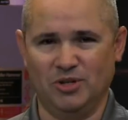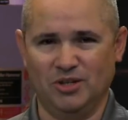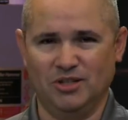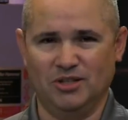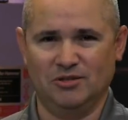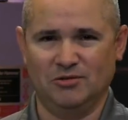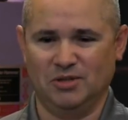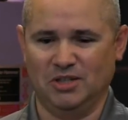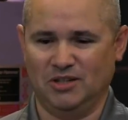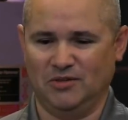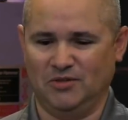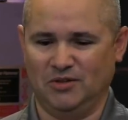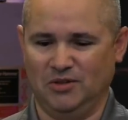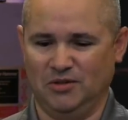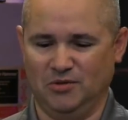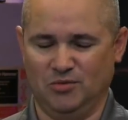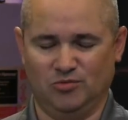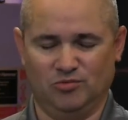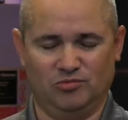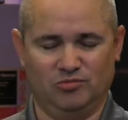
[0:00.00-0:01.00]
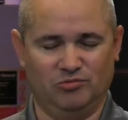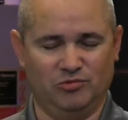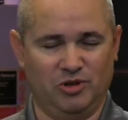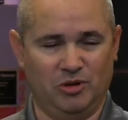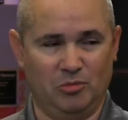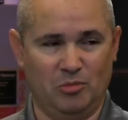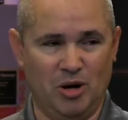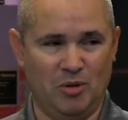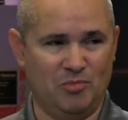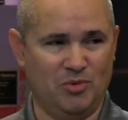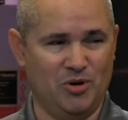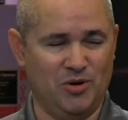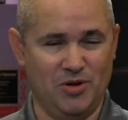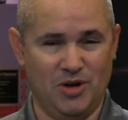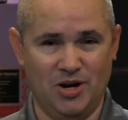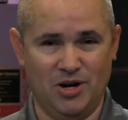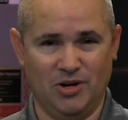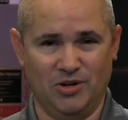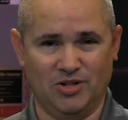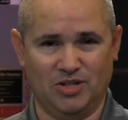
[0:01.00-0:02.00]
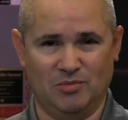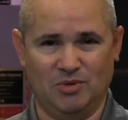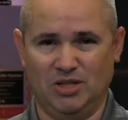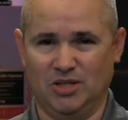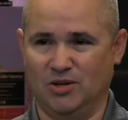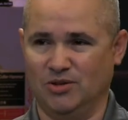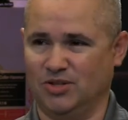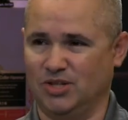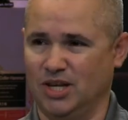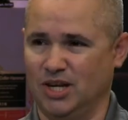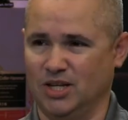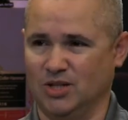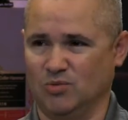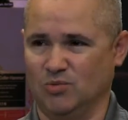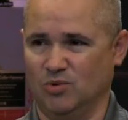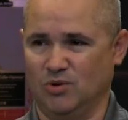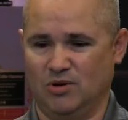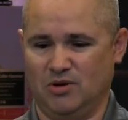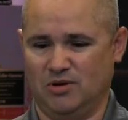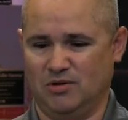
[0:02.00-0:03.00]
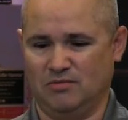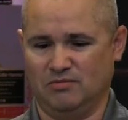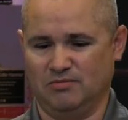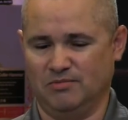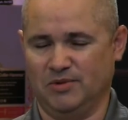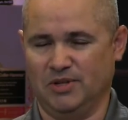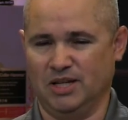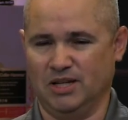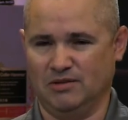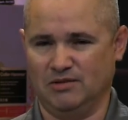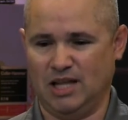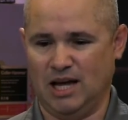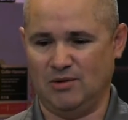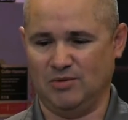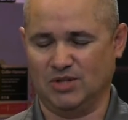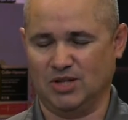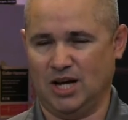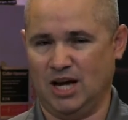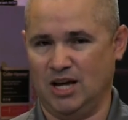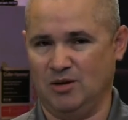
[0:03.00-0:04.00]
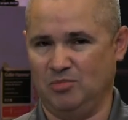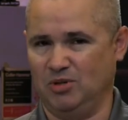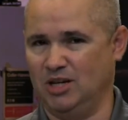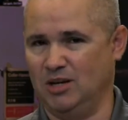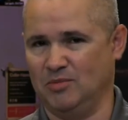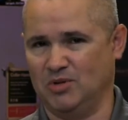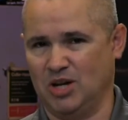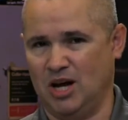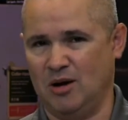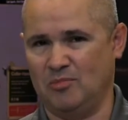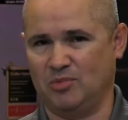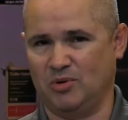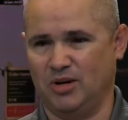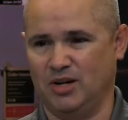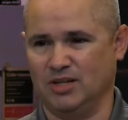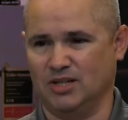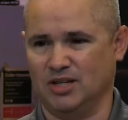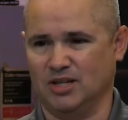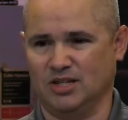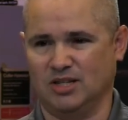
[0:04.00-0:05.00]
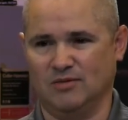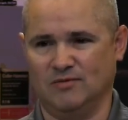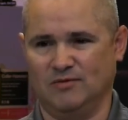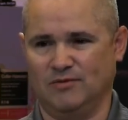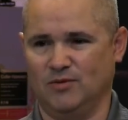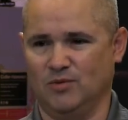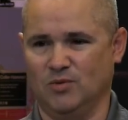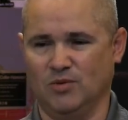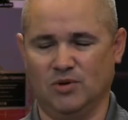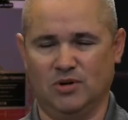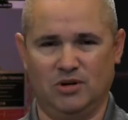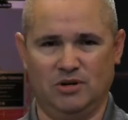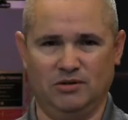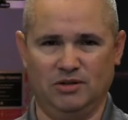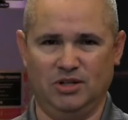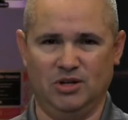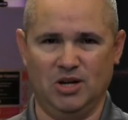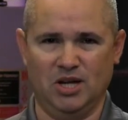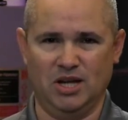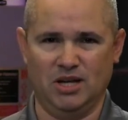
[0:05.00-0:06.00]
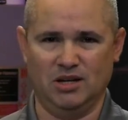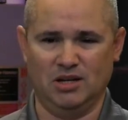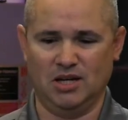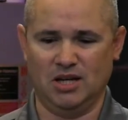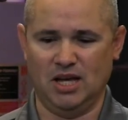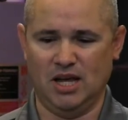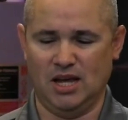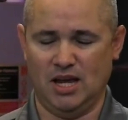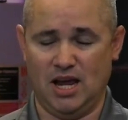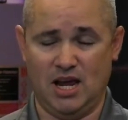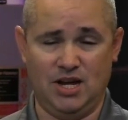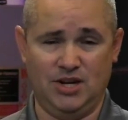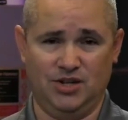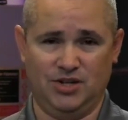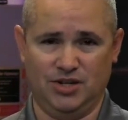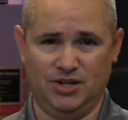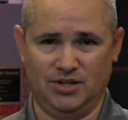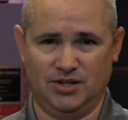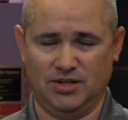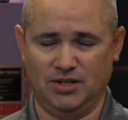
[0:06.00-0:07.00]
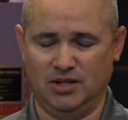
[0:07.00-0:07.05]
I mean, if you remember those, I mean, those things were that was IBM's operating system for ages.